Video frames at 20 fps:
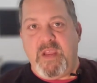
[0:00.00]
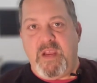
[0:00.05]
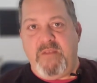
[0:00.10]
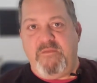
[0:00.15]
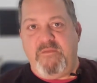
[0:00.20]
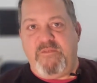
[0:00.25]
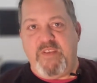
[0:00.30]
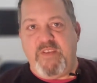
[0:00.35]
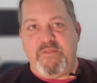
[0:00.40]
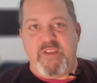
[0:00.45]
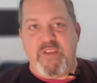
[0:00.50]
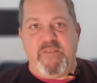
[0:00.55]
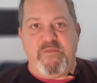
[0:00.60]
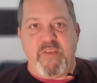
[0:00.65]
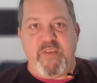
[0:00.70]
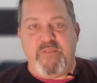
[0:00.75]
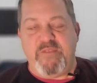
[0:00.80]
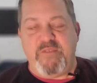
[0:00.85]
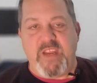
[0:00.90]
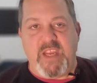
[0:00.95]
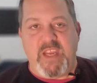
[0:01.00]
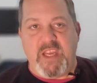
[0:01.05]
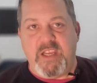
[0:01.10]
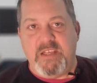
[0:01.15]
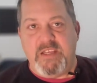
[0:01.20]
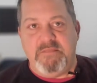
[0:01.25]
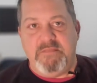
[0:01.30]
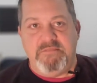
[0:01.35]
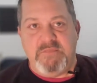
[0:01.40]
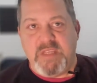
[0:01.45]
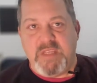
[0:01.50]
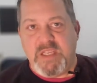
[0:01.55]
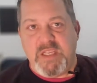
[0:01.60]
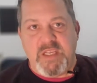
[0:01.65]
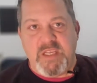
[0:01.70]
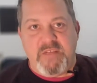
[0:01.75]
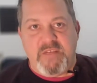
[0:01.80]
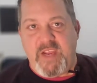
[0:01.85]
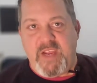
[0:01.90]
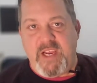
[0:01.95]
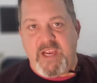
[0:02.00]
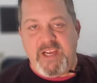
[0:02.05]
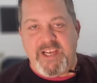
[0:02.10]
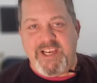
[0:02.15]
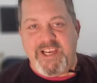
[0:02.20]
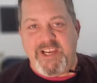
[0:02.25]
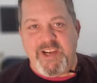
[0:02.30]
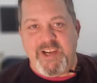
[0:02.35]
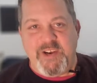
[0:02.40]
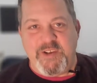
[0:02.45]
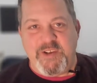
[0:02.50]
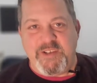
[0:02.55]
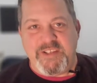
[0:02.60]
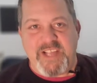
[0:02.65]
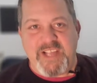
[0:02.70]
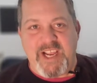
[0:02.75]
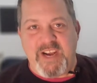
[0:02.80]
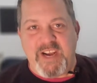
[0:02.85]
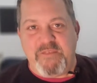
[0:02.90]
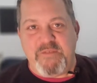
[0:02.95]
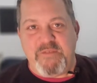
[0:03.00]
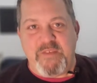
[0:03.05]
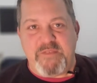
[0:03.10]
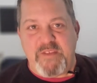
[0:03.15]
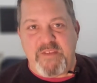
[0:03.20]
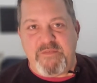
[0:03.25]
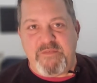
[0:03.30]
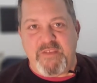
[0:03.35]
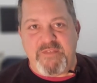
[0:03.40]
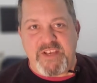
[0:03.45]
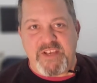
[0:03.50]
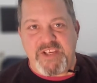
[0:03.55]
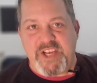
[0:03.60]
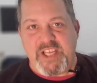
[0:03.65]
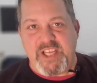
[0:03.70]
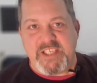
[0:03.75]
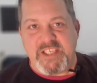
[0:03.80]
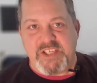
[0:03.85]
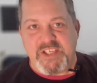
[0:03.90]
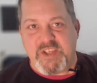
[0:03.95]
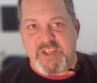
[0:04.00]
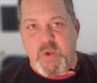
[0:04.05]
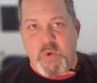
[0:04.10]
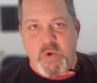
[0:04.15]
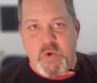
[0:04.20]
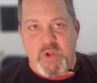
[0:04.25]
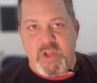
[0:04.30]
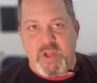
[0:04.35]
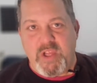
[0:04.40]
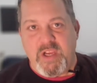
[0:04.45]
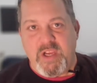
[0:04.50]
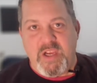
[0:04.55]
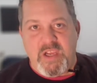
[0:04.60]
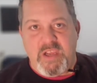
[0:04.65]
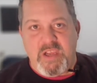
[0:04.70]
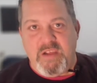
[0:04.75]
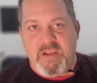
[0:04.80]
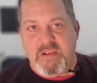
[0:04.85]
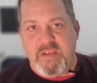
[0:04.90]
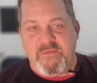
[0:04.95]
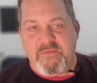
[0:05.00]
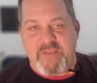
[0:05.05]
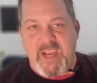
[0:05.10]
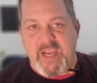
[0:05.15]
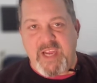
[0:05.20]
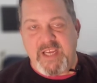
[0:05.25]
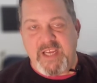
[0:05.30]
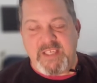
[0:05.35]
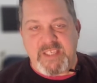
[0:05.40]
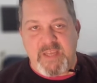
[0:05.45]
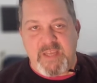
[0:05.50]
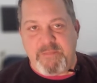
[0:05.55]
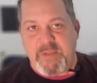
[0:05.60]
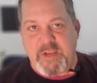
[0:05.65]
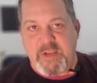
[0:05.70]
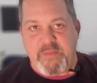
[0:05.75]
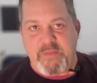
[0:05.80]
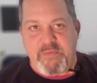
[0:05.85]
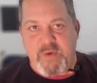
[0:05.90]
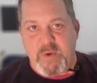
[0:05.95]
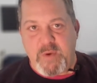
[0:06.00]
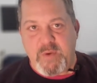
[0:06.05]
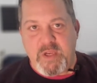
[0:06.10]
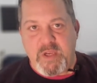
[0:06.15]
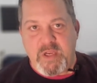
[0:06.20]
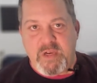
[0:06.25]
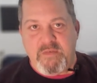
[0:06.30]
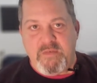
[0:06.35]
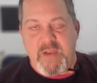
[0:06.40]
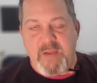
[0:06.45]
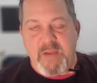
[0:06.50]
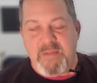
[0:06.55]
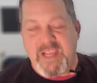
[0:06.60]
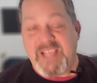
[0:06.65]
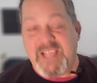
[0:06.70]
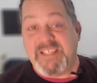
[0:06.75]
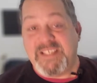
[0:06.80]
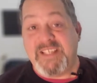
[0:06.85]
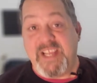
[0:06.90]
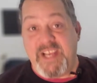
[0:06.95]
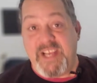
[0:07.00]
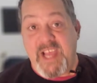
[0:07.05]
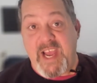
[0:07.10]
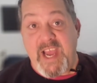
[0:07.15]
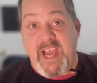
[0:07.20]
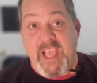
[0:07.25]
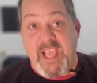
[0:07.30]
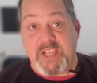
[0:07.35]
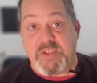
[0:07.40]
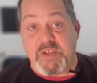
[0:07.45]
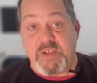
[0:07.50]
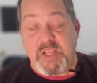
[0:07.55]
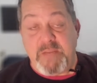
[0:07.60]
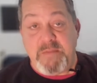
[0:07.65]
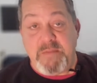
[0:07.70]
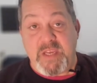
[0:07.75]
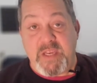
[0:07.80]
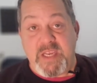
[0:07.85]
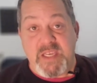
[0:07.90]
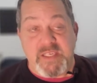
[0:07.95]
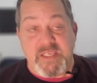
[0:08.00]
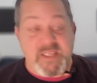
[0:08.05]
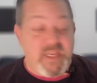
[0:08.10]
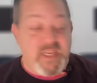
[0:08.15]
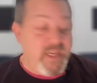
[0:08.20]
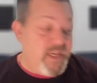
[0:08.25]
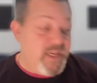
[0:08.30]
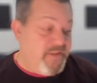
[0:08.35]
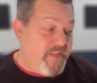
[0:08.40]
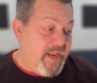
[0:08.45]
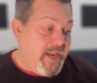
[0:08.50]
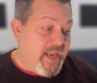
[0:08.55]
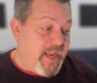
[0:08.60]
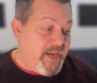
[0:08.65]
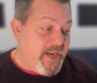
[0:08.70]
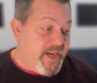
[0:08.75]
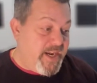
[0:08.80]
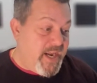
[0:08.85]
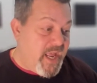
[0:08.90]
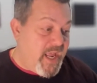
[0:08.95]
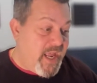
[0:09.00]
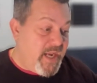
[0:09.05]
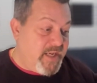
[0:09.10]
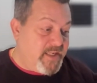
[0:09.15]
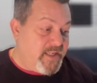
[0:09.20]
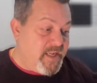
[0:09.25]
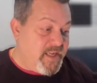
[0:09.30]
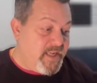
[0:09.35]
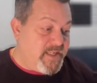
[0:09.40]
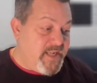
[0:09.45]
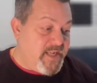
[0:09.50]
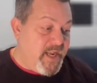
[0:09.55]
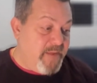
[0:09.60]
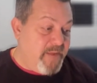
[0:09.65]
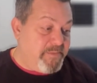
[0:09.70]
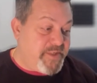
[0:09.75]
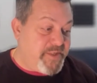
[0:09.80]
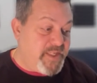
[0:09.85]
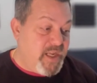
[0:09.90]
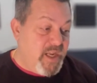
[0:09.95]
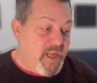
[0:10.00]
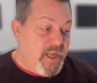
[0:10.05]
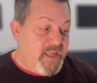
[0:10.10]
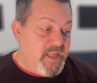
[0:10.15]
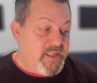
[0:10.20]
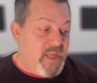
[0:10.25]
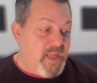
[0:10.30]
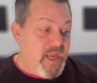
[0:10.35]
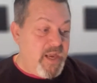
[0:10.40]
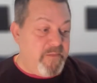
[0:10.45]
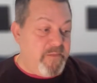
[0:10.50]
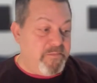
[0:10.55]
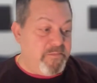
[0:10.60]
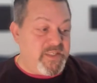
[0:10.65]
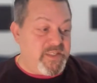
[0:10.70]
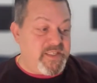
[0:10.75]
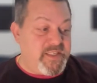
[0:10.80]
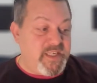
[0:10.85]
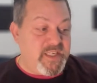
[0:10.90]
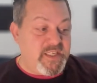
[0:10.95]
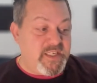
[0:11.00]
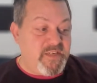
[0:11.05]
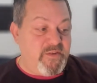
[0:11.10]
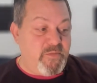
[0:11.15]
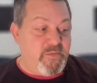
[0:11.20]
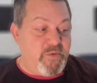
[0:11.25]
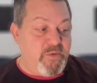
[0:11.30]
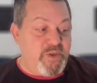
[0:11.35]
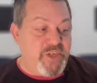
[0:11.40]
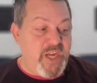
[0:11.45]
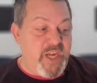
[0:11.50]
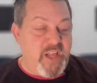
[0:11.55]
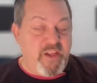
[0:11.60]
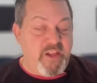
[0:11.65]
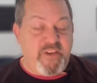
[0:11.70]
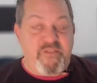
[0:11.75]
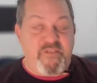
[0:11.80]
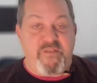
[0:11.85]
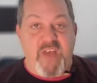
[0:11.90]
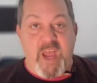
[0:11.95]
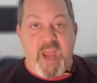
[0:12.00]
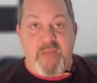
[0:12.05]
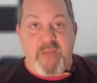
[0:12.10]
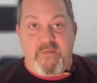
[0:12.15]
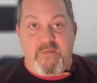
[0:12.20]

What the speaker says: 50-50, they got a 50-50 chance in total of getting something through, right? Less than that, actually, because they had 9 attempts. 6 of them were challenged, 5 of